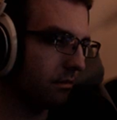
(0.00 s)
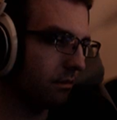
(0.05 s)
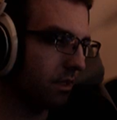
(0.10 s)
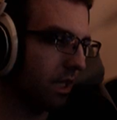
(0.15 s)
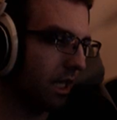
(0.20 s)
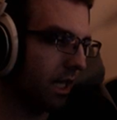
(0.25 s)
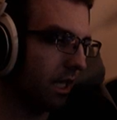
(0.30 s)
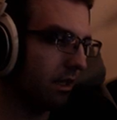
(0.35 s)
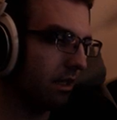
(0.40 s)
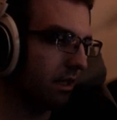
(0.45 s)
I
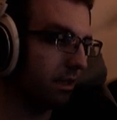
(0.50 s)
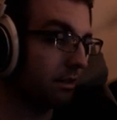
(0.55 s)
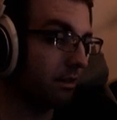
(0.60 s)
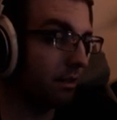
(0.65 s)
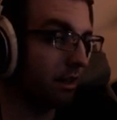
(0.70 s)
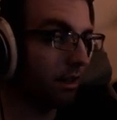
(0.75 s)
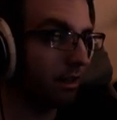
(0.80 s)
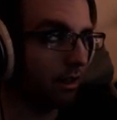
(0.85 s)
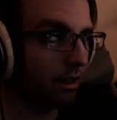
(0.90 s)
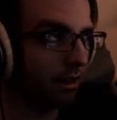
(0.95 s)
guess
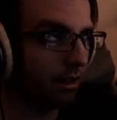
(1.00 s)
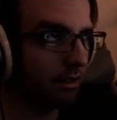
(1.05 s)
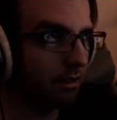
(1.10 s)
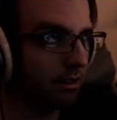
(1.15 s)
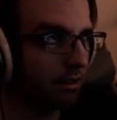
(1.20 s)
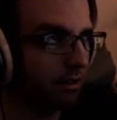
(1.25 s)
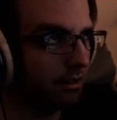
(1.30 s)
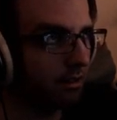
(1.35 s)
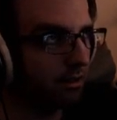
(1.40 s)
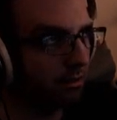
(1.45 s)

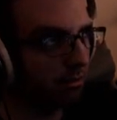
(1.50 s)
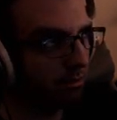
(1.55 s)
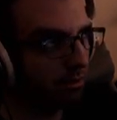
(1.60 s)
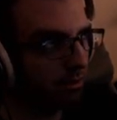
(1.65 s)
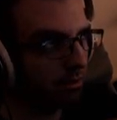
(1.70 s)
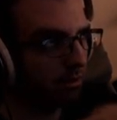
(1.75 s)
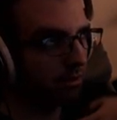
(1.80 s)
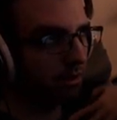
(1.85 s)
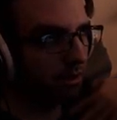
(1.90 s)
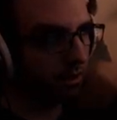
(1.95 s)
that is an
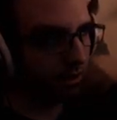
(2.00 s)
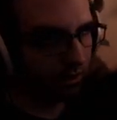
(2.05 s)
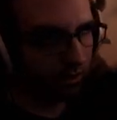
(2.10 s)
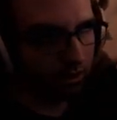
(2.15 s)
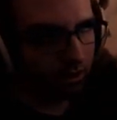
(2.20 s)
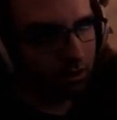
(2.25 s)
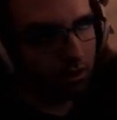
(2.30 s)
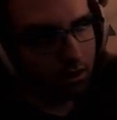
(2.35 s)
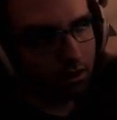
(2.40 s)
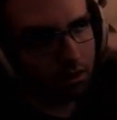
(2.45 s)
important thing.
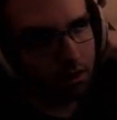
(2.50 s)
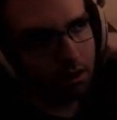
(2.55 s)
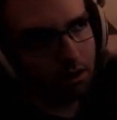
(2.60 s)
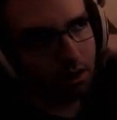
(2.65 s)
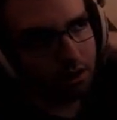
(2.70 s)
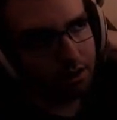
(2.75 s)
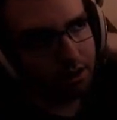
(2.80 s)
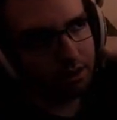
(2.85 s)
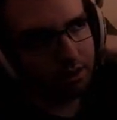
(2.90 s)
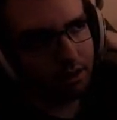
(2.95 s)
I
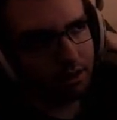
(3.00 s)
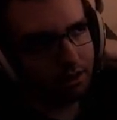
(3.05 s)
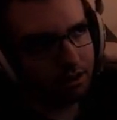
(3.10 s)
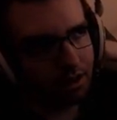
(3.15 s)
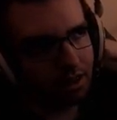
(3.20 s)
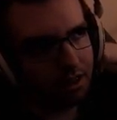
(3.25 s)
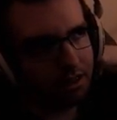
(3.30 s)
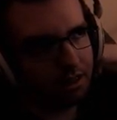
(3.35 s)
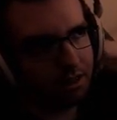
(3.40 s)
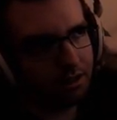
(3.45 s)
think
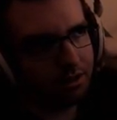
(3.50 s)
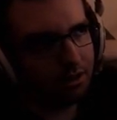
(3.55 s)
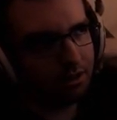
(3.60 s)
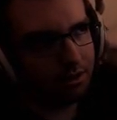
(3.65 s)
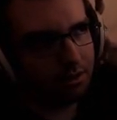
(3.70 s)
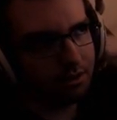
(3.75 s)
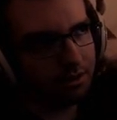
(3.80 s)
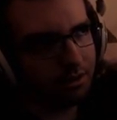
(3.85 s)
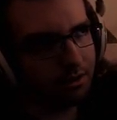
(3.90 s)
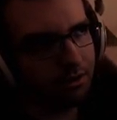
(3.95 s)
that
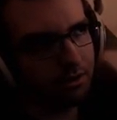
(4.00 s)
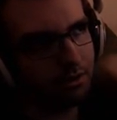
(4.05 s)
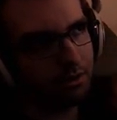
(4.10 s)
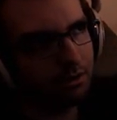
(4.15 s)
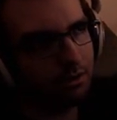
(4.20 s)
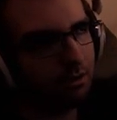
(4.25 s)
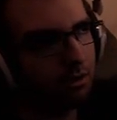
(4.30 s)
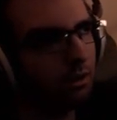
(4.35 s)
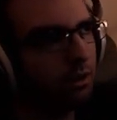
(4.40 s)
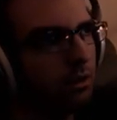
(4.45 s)
distance
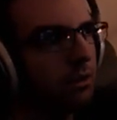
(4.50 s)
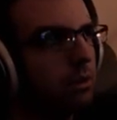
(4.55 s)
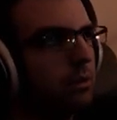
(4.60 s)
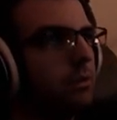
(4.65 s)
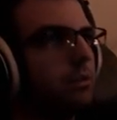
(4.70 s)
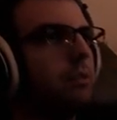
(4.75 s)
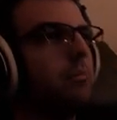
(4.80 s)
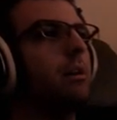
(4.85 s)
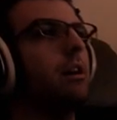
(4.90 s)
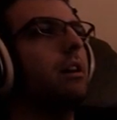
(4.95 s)
only
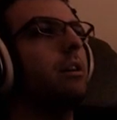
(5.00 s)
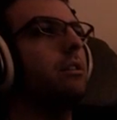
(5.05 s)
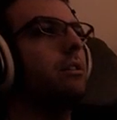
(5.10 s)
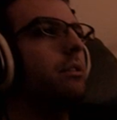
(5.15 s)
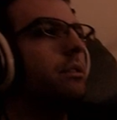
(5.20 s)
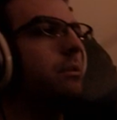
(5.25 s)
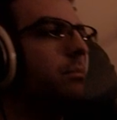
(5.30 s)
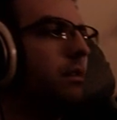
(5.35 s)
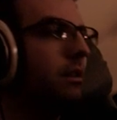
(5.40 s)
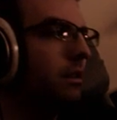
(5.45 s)
really matters
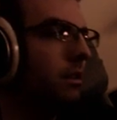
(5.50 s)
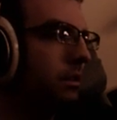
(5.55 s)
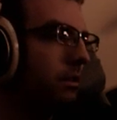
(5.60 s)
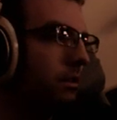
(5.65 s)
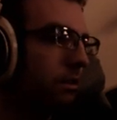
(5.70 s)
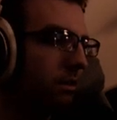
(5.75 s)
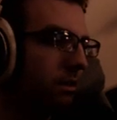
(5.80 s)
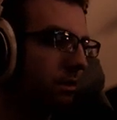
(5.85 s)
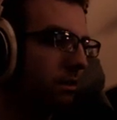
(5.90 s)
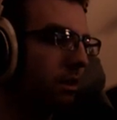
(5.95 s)
because
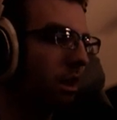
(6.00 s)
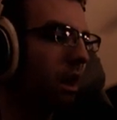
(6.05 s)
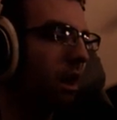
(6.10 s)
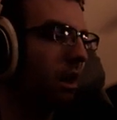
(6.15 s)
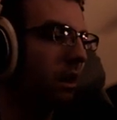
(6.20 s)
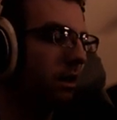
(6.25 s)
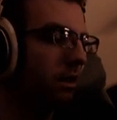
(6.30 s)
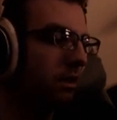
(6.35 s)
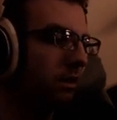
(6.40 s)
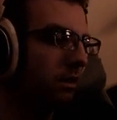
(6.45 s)
they're
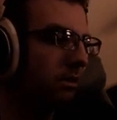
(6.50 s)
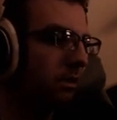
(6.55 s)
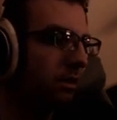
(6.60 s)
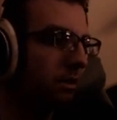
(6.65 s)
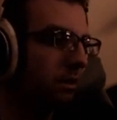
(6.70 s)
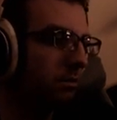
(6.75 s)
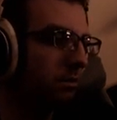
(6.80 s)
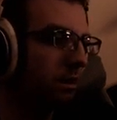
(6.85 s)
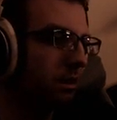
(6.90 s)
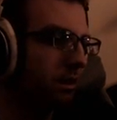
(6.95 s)
not going to
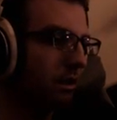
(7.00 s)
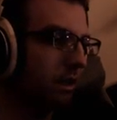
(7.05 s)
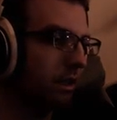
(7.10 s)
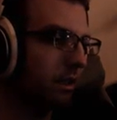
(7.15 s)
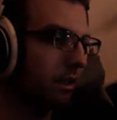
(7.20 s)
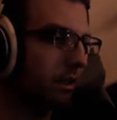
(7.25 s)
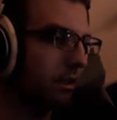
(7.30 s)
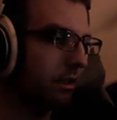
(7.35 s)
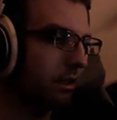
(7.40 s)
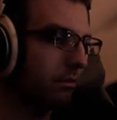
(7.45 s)
be like
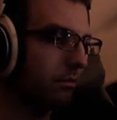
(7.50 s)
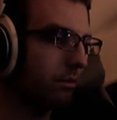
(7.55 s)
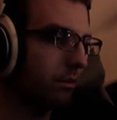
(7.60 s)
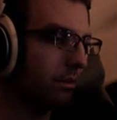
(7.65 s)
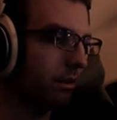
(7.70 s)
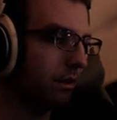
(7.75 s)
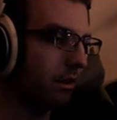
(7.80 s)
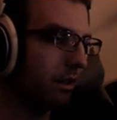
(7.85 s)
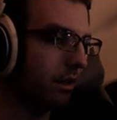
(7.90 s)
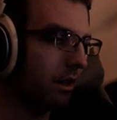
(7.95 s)

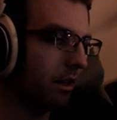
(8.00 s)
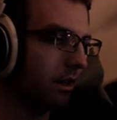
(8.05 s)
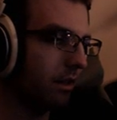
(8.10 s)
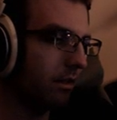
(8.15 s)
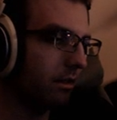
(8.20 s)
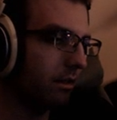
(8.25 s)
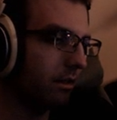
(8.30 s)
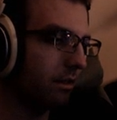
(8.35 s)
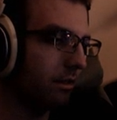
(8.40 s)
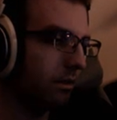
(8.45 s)
important
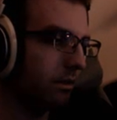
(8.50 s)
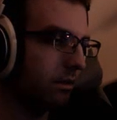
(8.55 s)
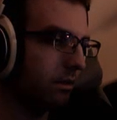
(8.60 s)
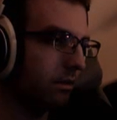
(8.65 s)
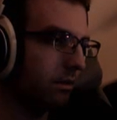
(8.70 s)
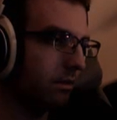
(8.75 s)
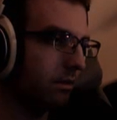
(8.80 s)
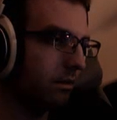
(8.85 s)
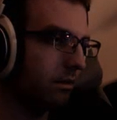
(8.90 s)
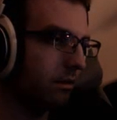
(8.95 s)
characters.